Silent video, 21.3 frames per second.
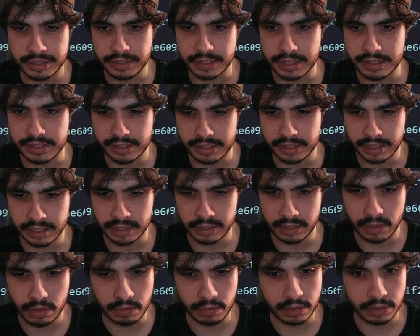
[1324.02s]
can see here,
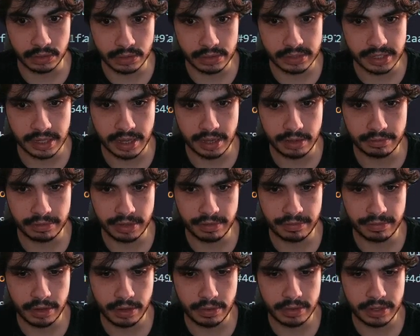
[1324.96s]
Conan does have a
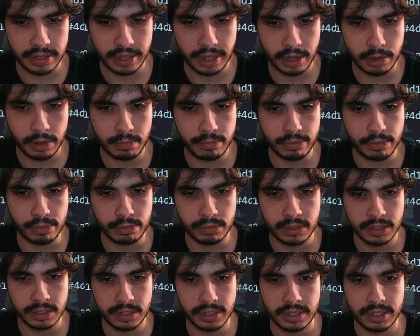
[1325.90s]
very helpful
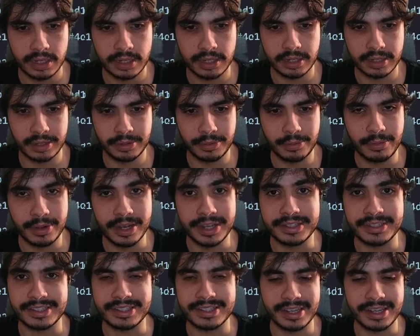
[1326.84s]
way
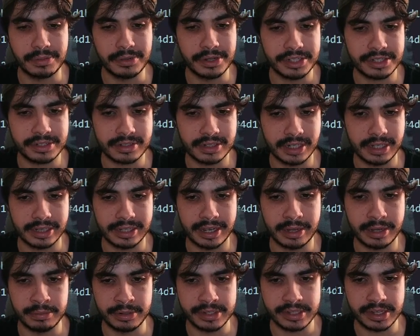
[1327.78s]
to say which
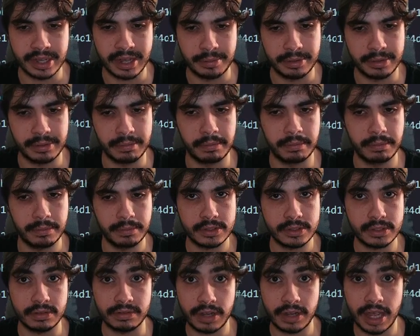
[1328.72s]
libraries are being
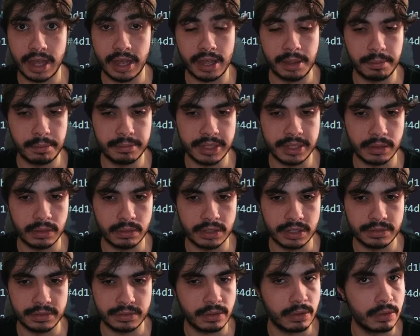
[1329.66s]
sort of
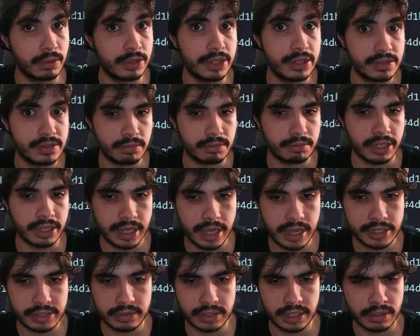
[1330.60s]
downloaded or used from the
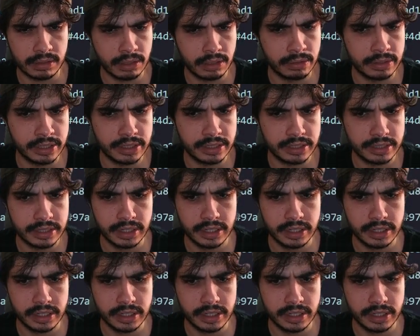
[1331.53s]
cache or downloaded,